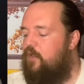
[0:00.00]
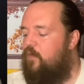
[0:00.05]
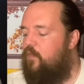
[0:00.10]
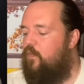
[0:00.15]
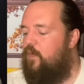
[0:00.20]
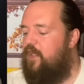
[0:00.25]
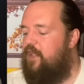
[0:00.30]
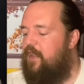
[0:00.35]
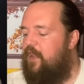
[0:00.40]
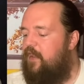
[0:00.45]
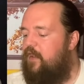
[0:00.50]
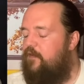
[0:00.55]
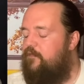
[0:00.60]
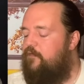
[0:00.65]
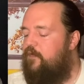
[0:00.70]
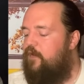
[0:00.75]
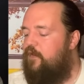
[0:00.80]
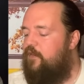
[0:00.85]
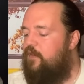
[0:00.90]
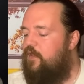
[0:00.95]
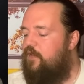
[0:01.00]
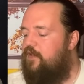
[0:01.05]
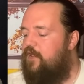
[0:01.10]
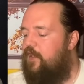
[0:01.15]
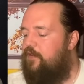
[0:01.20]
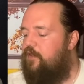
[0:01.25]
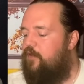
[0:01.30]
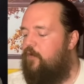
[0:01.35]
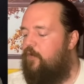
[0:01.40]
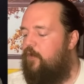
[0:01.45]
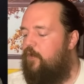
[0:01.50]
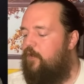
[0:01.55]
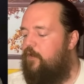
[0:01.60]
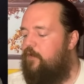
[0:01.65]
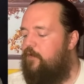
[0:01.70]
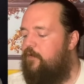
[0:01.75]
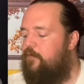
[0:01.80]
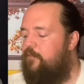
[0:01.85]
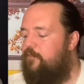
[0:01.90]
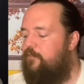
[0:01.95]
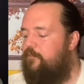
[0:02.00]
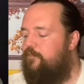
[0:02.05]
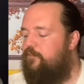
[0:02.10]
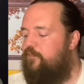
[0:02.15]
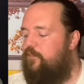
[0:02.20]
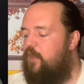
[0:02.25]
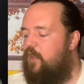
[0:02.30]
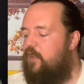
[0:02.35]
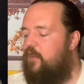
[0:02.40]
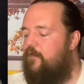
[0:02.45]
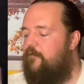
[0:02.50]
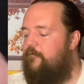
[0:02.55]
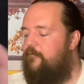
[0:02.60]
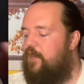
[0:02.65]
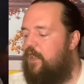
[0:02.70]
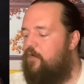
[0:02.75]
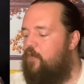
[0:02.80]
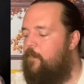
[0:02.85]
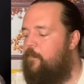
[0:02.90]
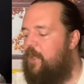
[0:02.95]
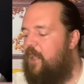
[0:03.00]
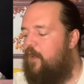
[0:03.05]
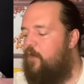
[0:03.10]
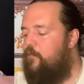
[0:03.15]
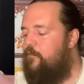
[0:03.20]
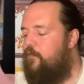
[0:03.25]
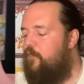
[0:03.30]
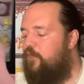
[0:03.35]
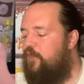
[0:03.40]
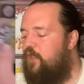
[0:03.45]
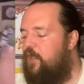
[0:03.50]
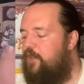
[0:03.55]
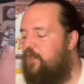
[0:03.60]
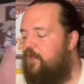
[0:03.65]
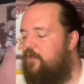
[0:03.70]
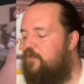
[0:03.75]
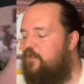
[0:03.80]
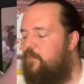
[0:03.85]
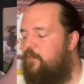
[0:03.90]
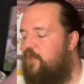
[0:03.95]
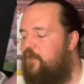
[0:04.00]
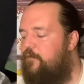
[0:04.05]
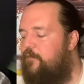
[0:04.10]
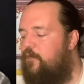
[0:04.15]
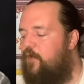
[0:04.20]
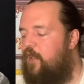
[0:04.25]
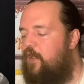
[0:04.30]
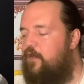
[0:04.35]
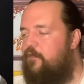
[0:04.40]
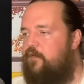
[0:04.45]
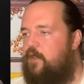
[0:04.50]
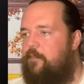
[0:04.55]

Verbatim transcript: we have the Death card. Very powerful, nothing to be afraid of.